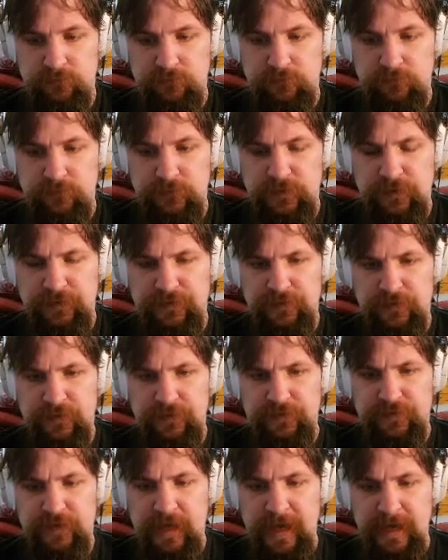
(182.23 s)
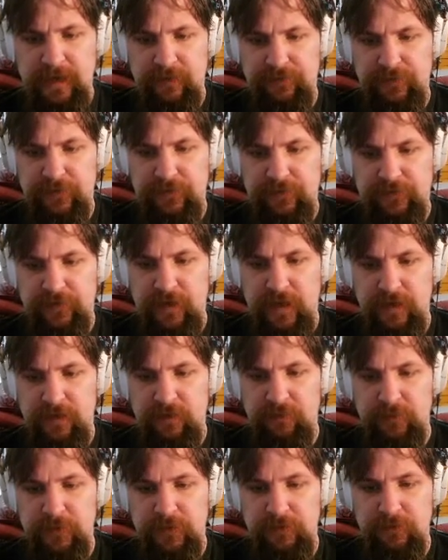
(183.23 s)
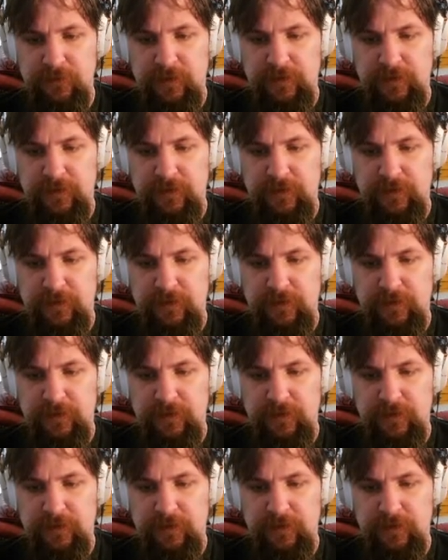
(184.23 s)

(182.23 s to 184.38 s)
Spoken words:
There's a design of the sun and moon.